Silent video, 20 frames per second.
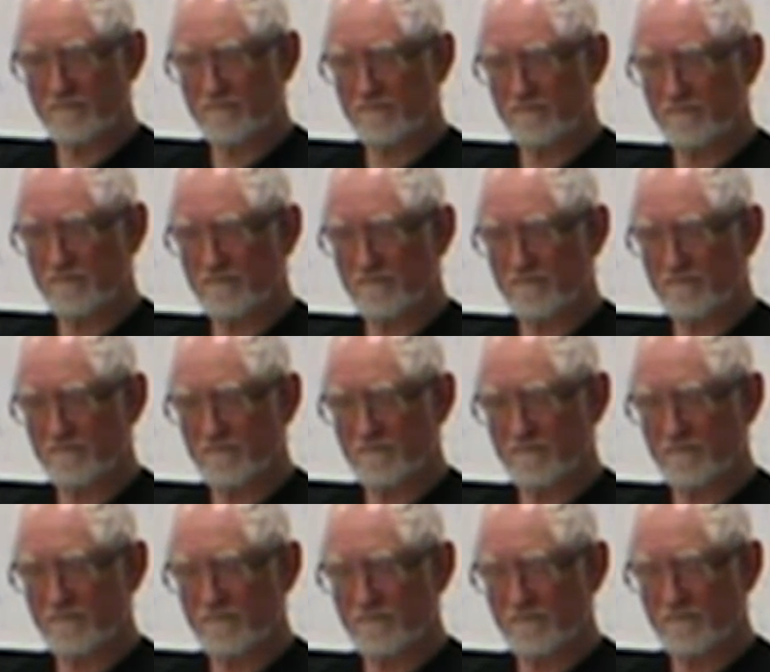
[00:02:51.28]

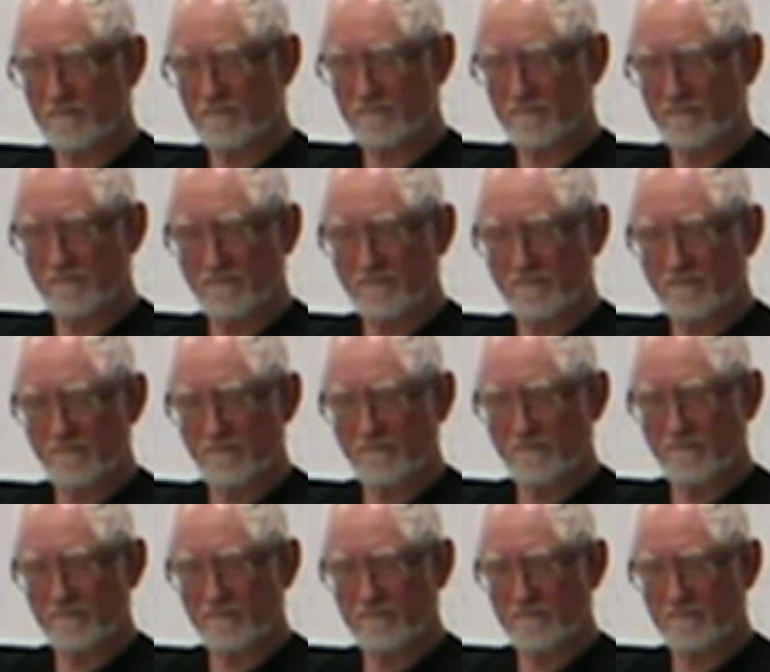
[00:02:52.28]
The person shown says nothing.